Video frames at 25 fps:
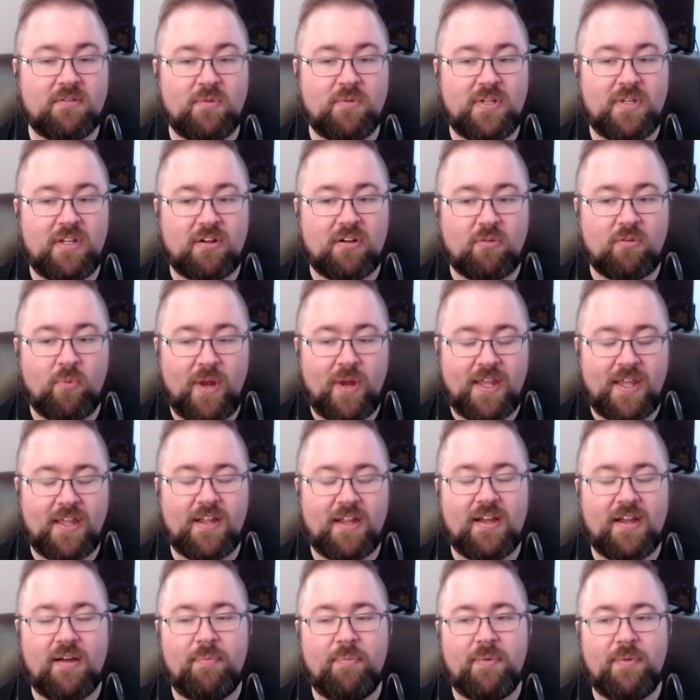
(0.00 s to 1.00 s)
We are waking
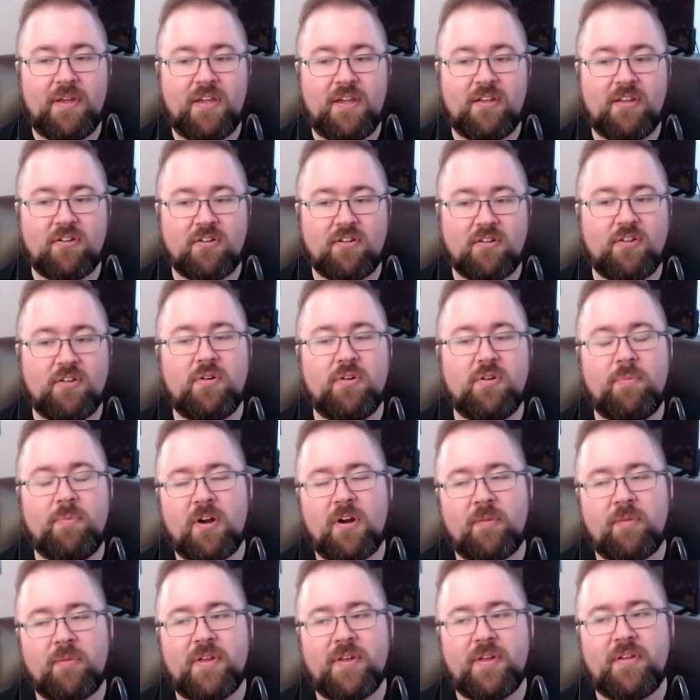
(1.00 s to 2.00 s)
up in our new
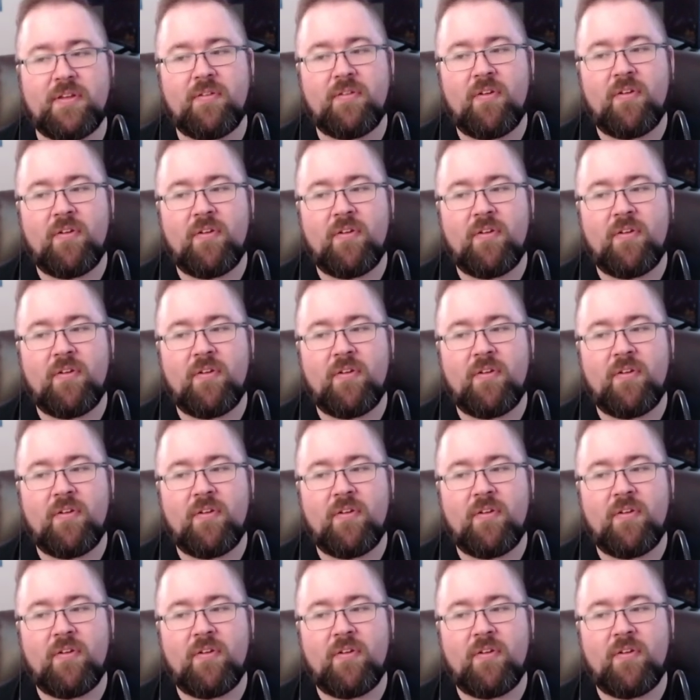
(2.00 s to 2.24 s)
apartment,